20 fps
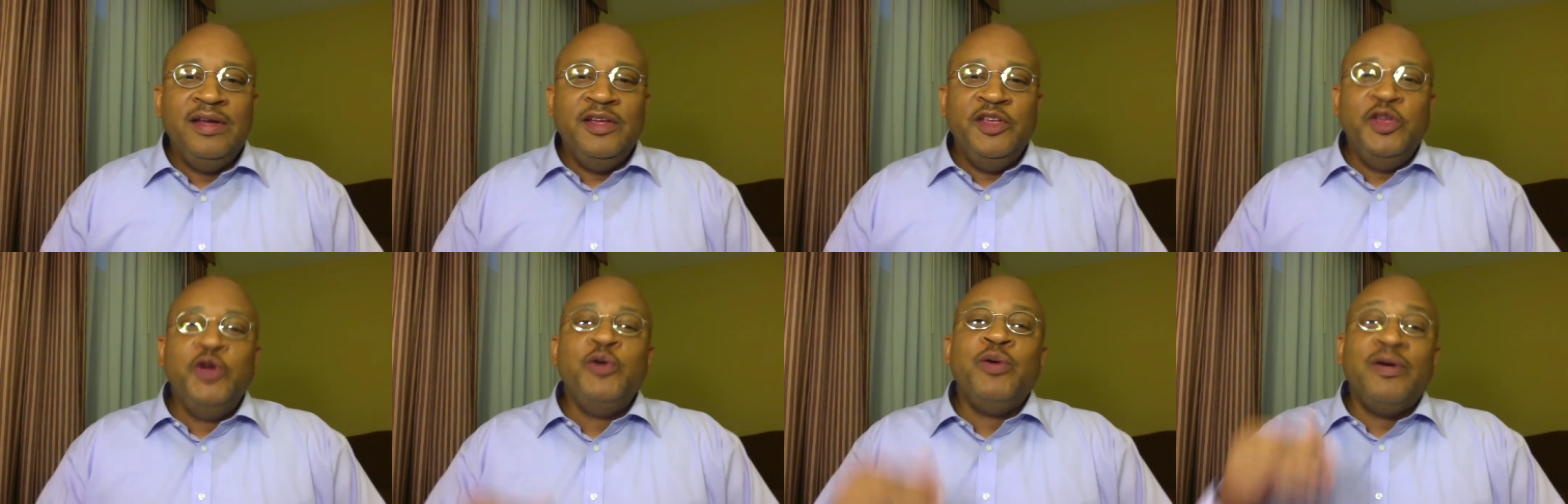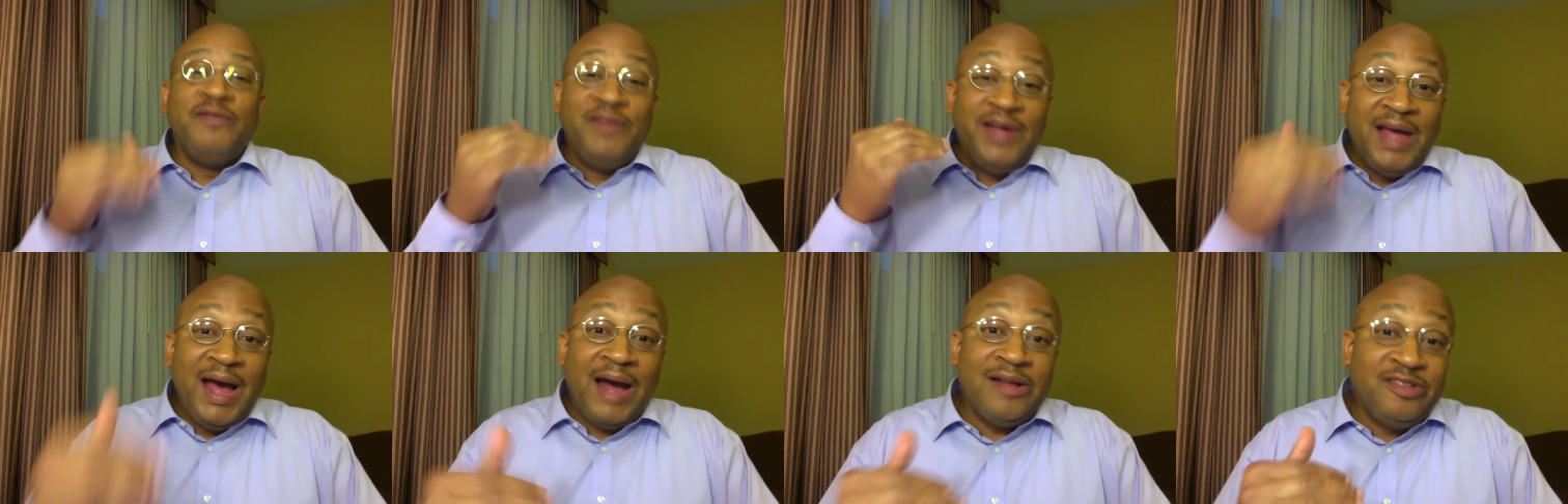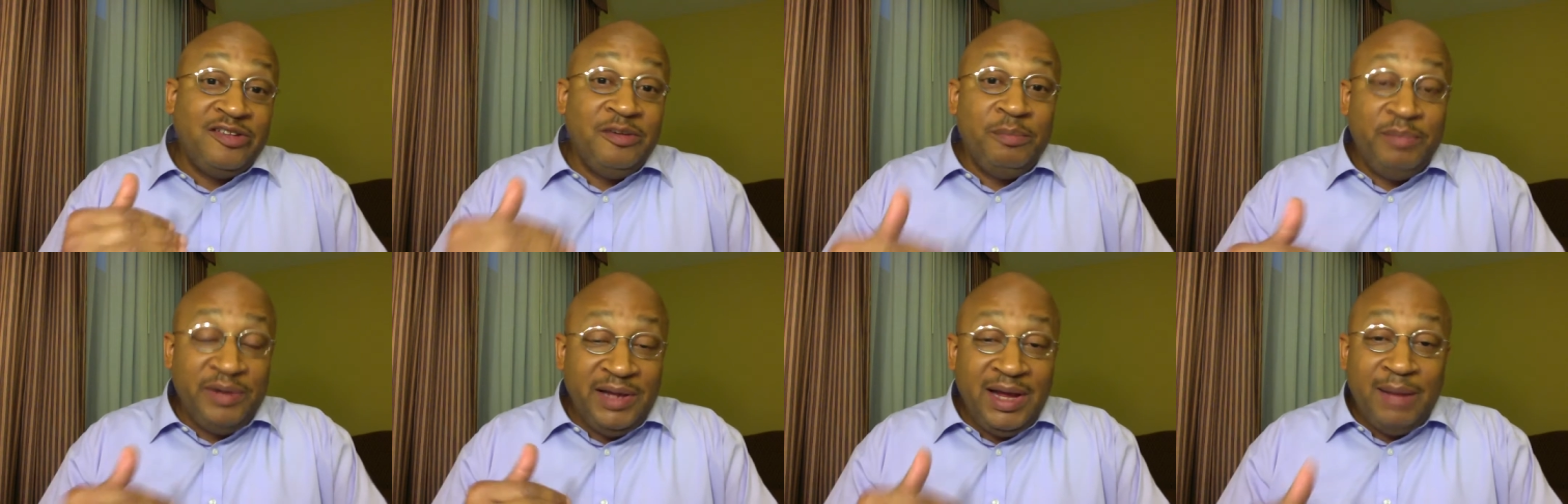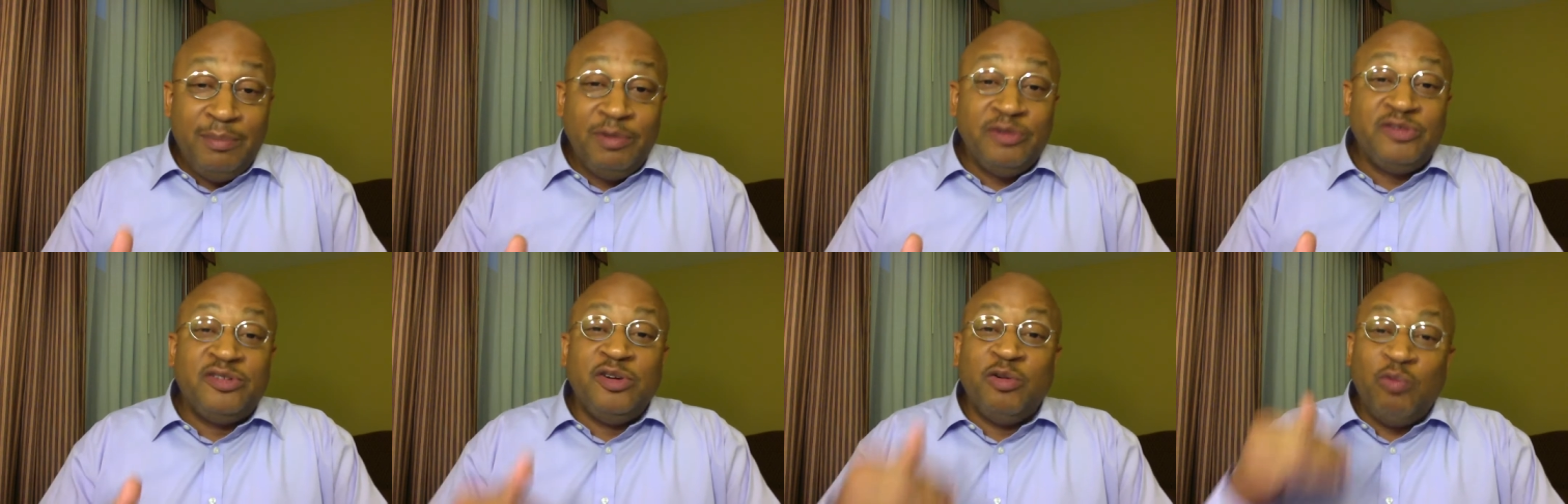You have got to be
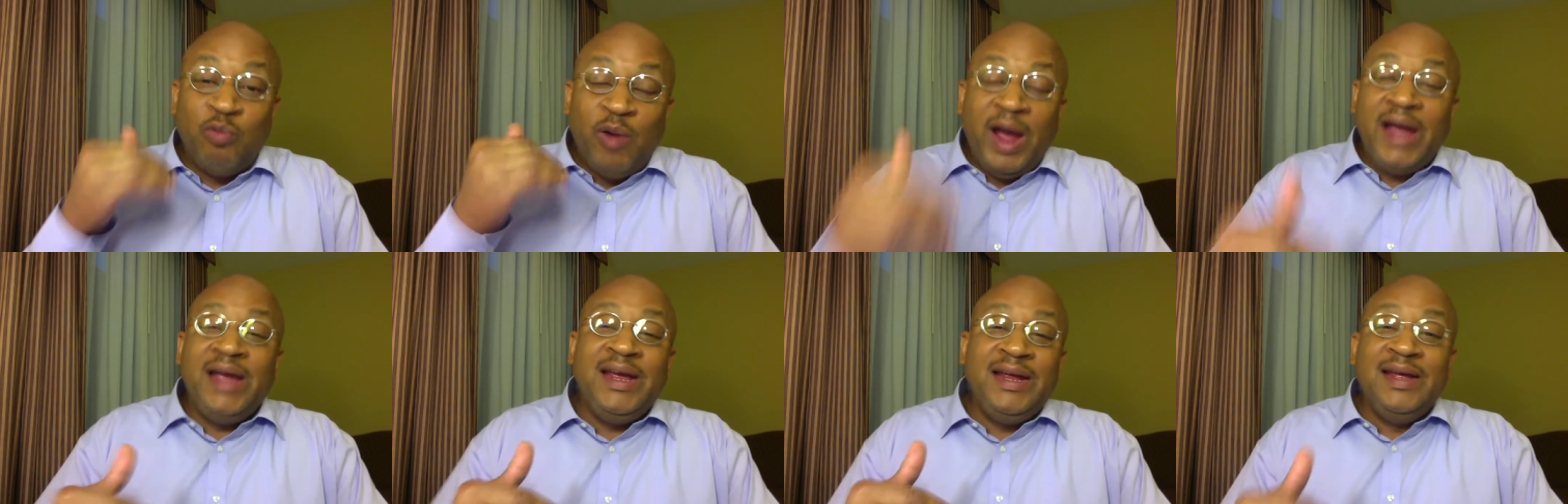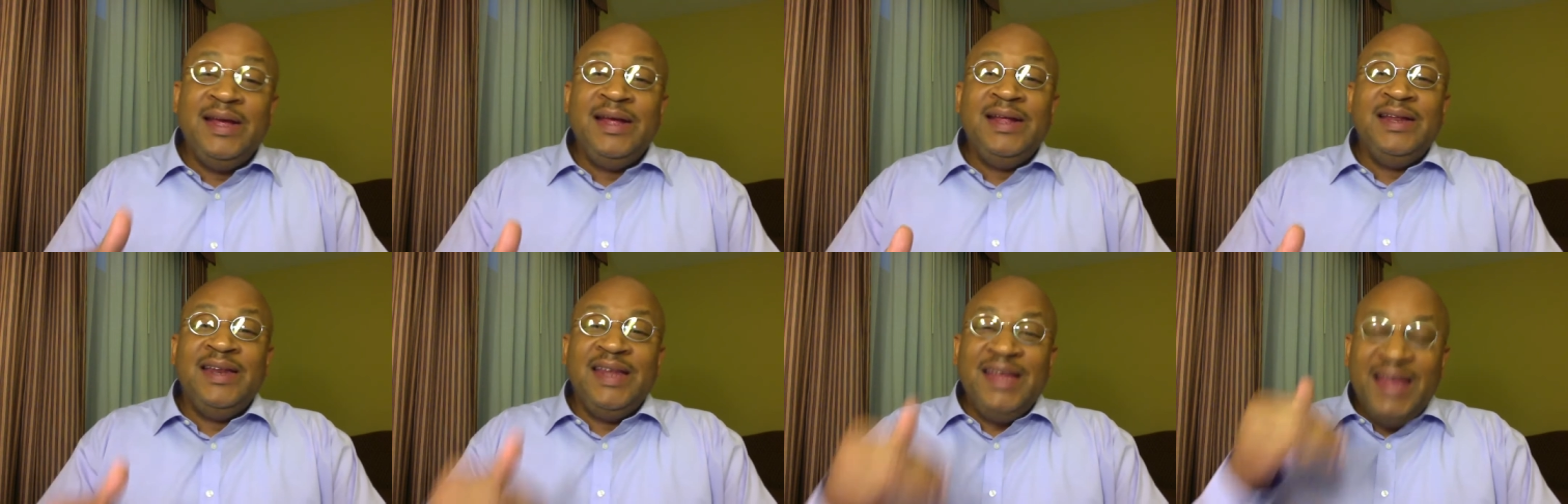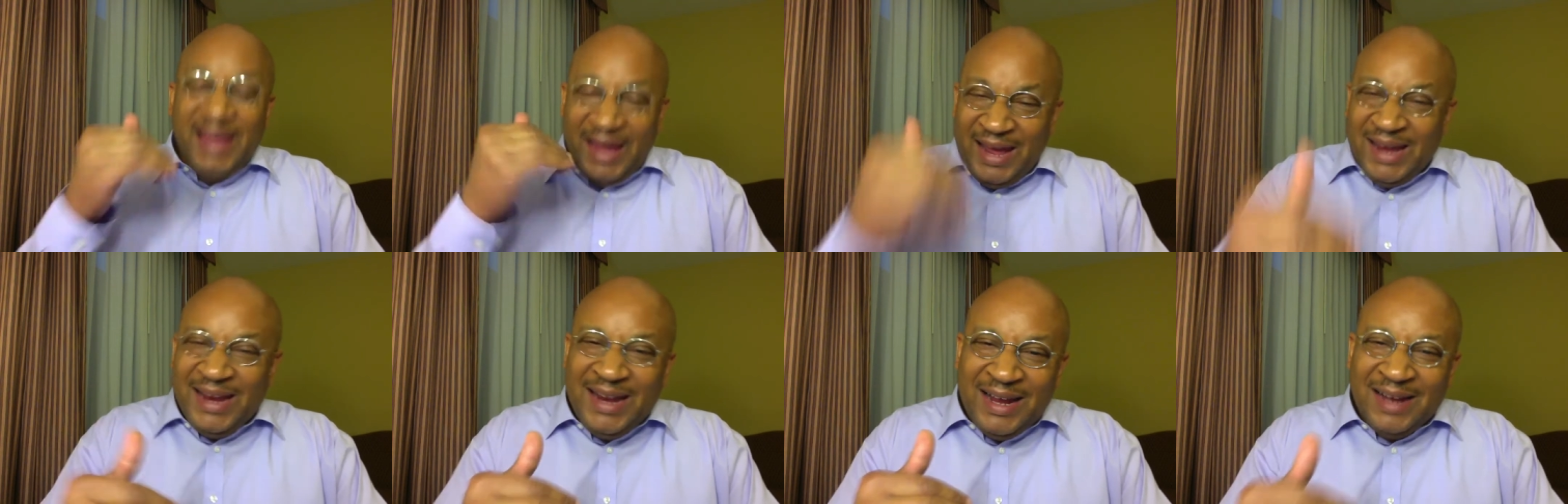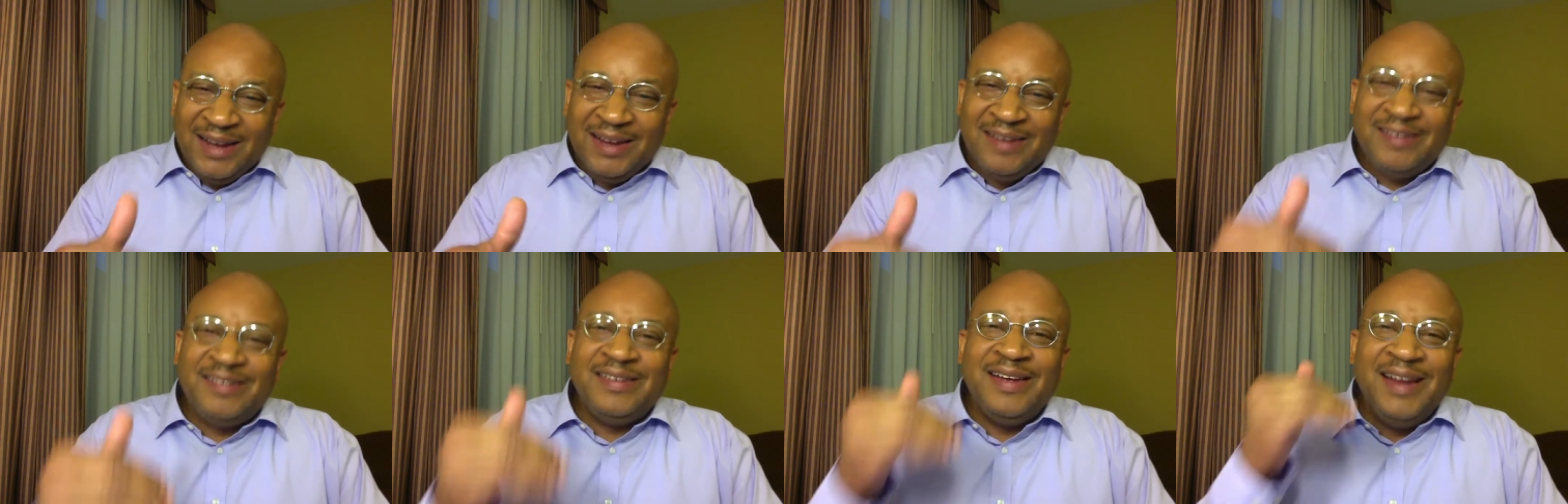able to write the
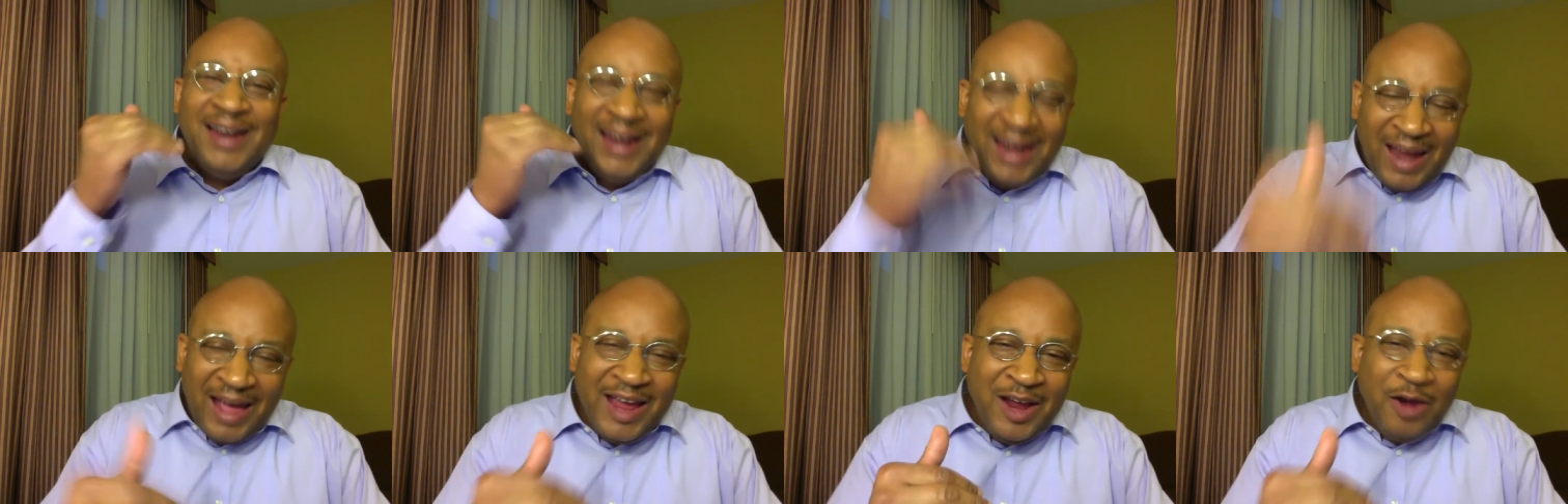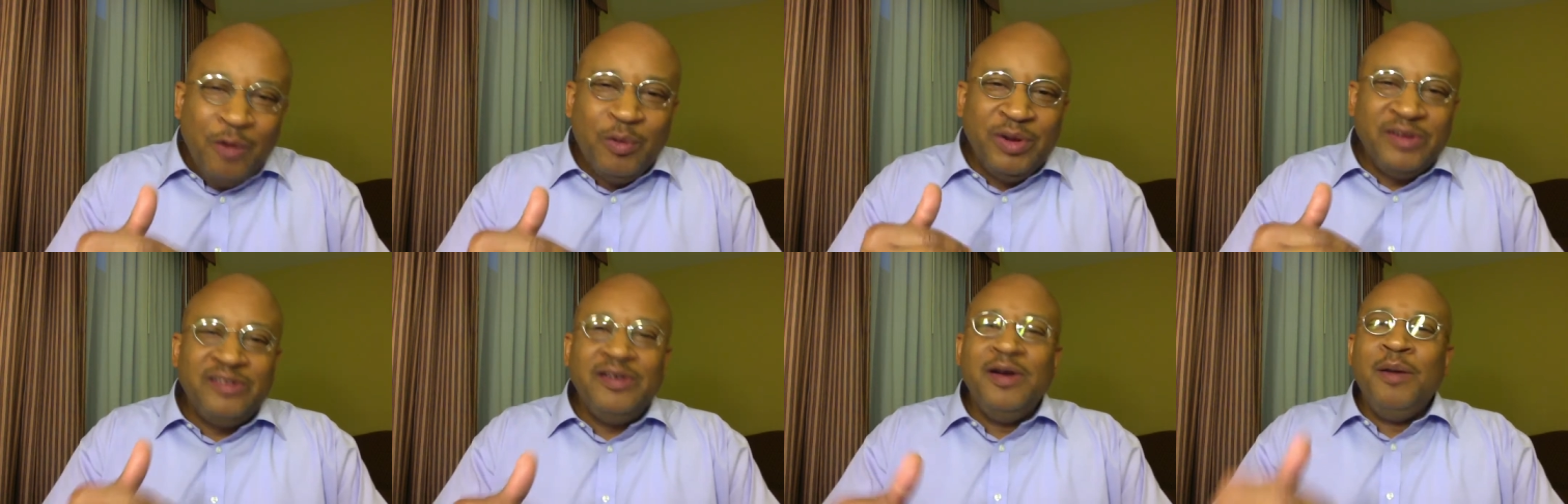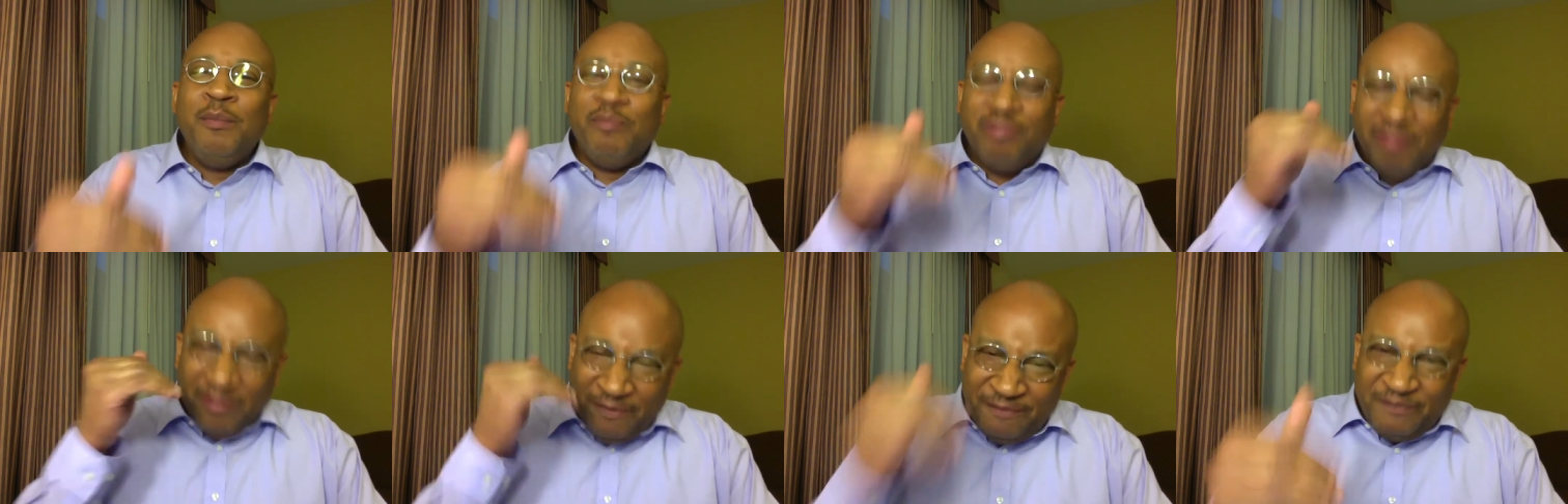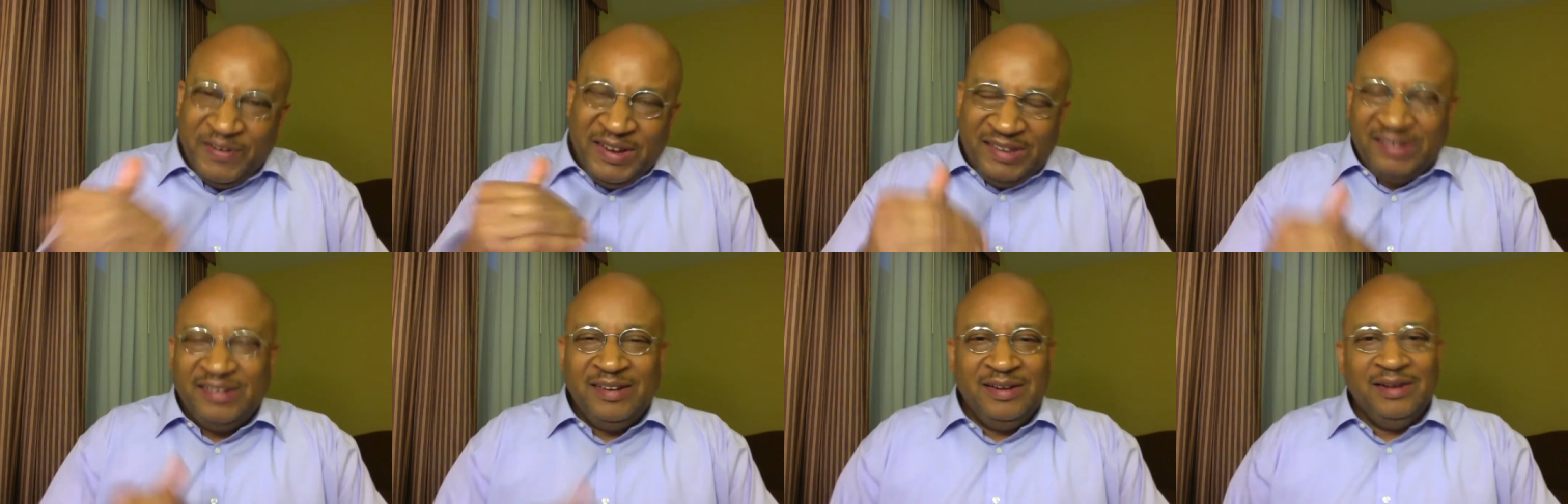English language
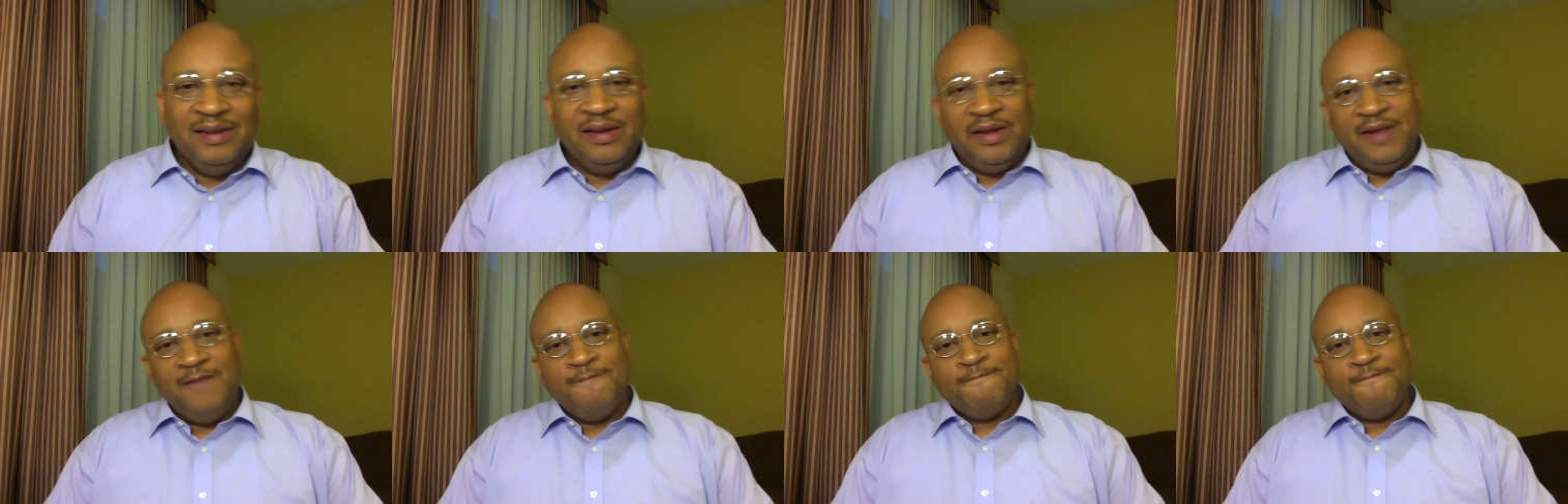proficiently,